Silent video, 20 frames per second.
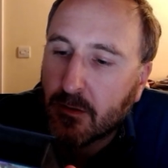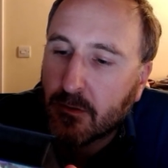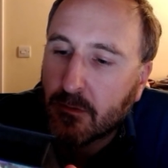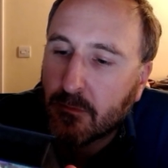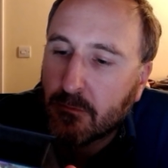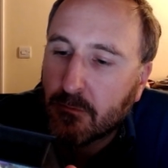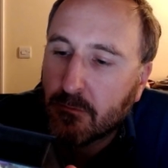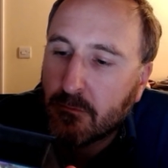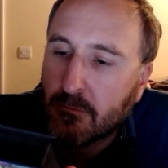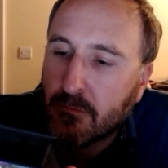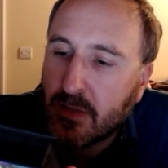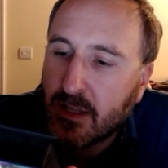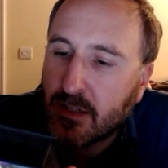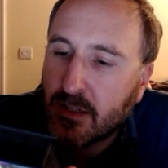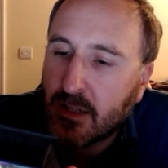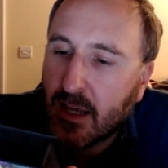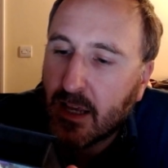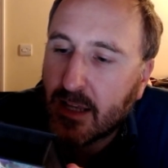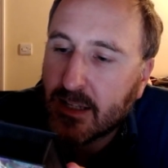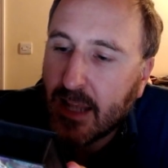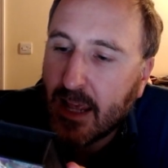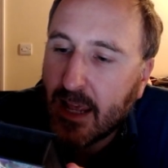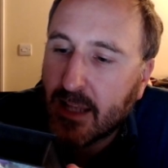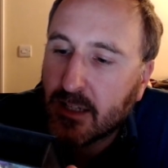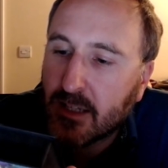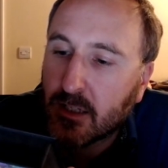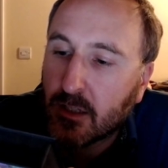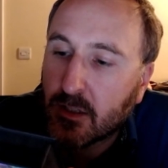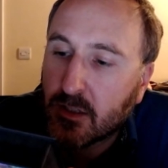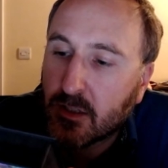mid and end
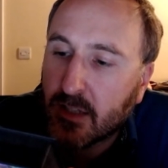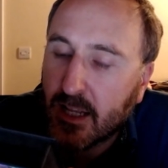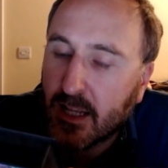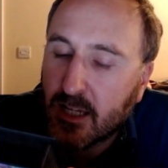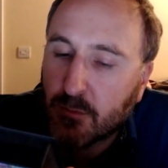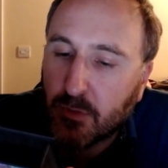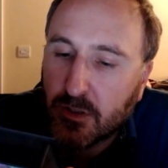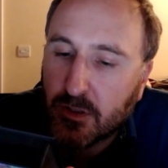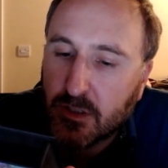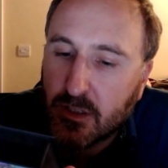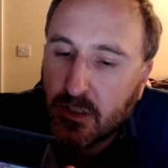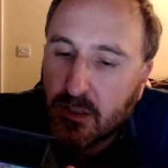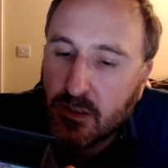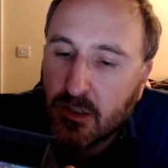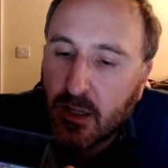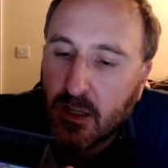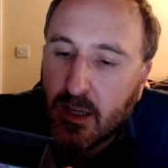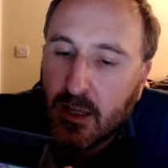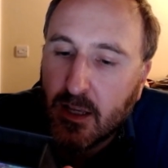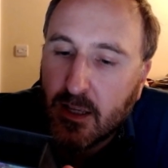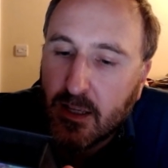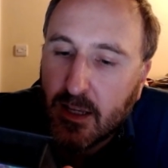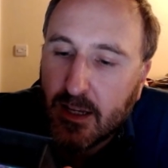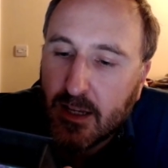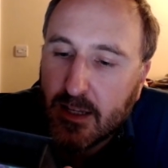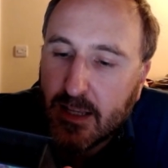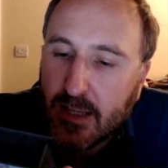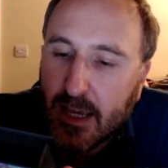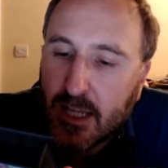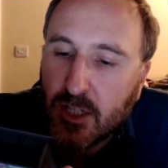stage bosses,
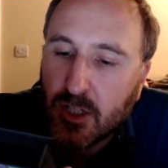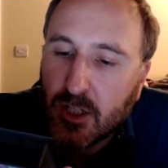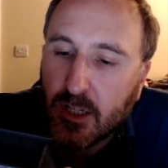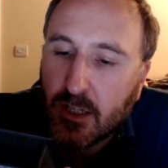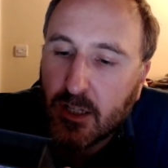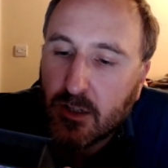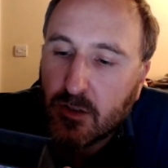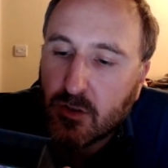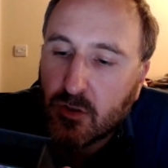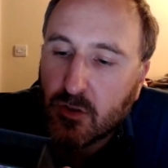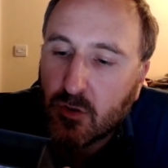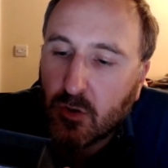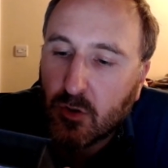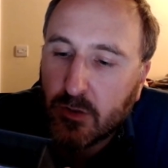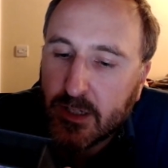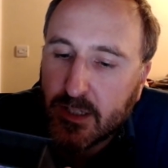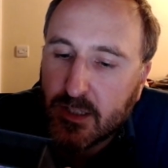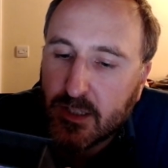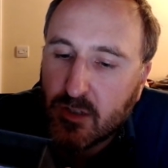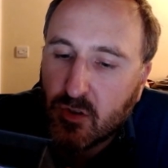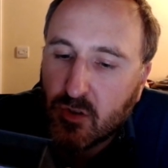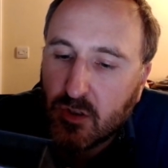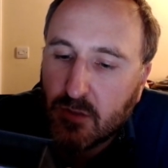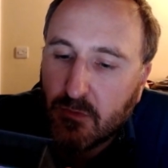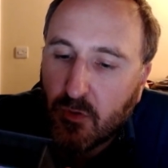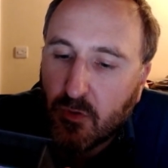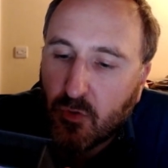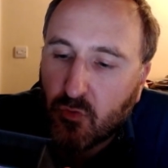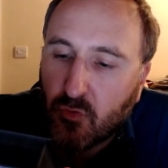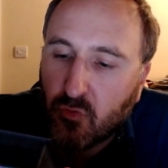engaging scoring system,
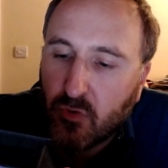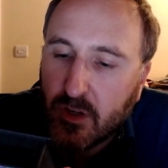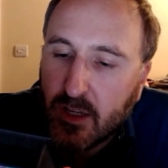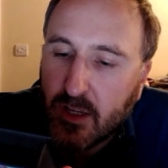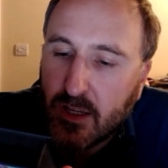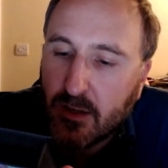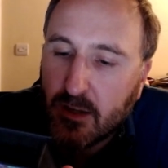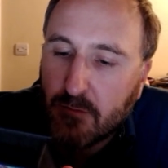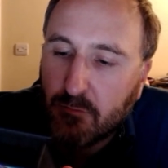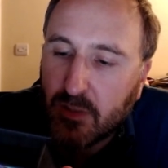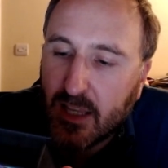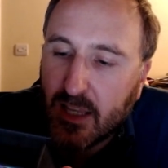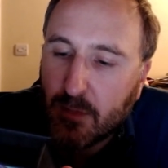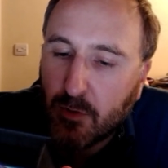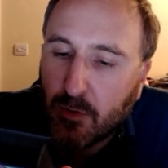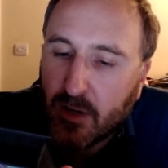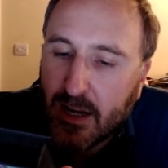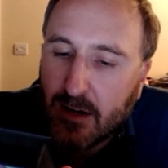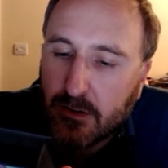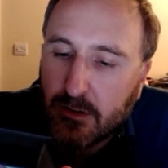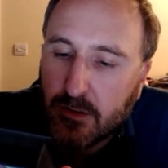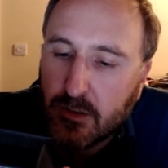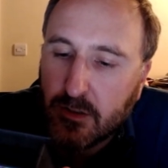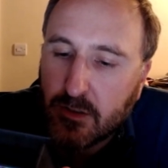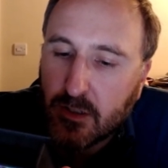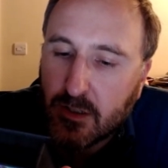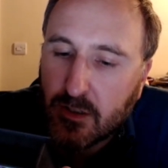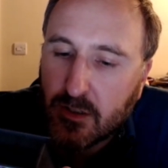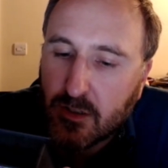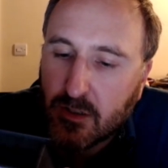3 playable characters,
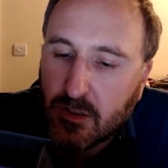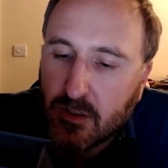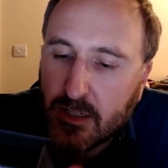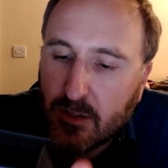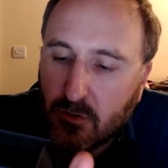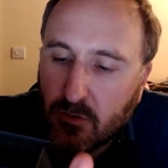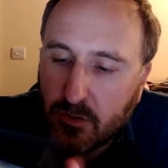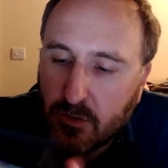secrets